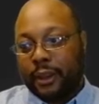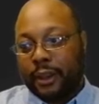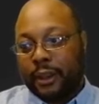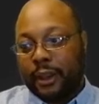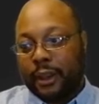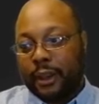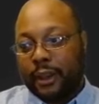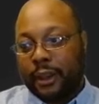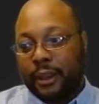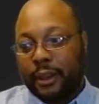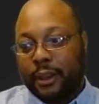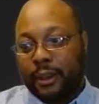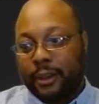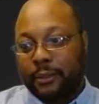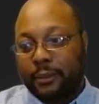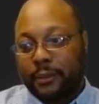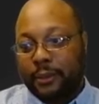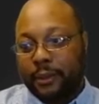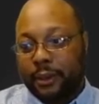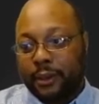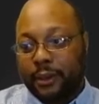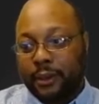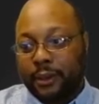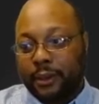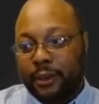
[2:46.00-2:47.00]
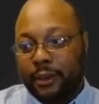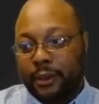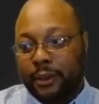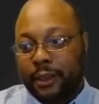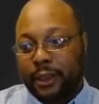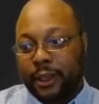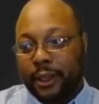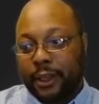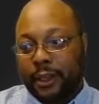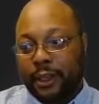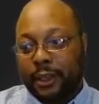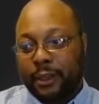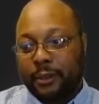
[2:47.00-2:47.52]
And I'm going to go
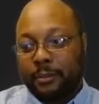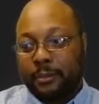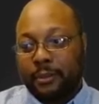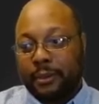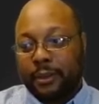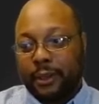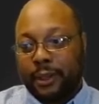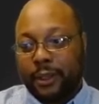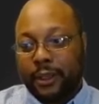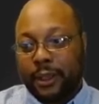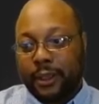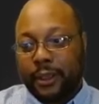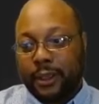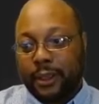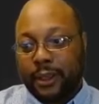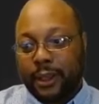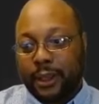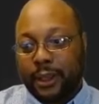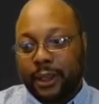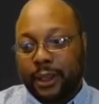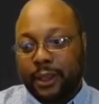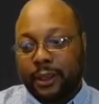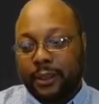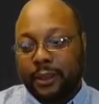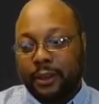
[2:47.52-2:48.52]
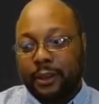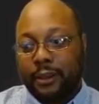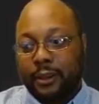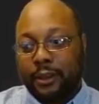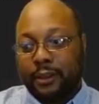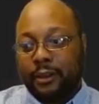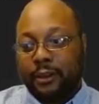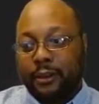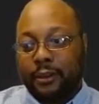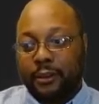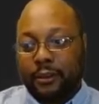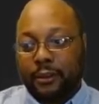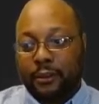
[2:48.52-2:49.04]
ahead and play that
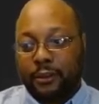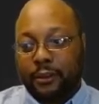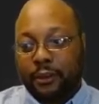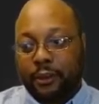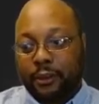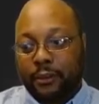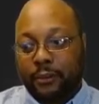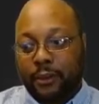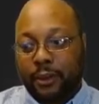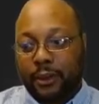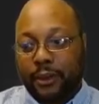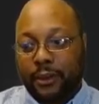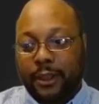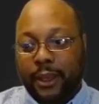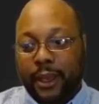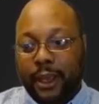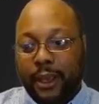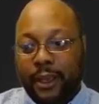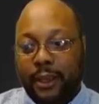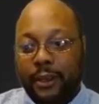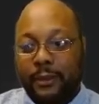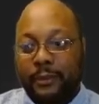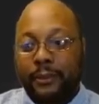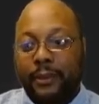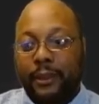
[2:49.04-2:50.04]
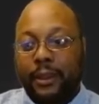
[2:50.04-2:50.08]
or run that.